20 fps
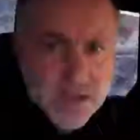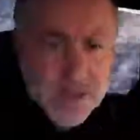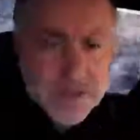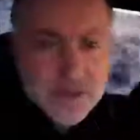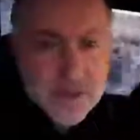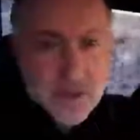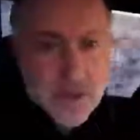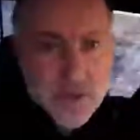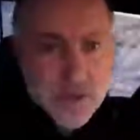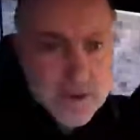
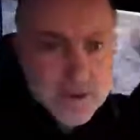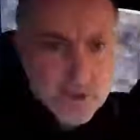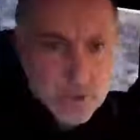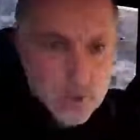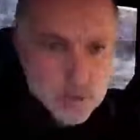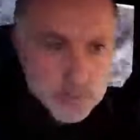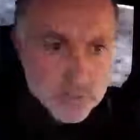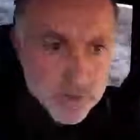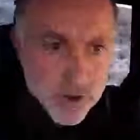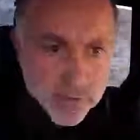Hello and
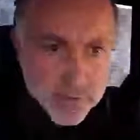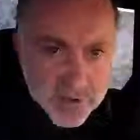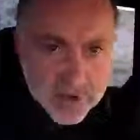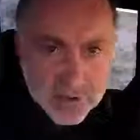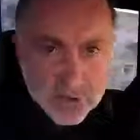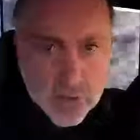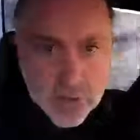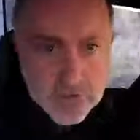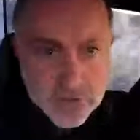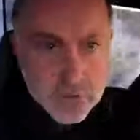good
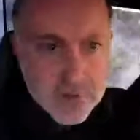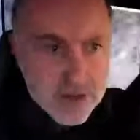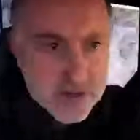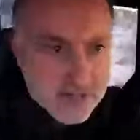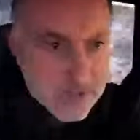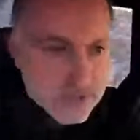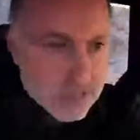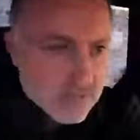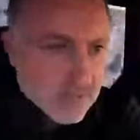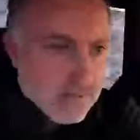prepping to
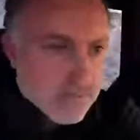everybody.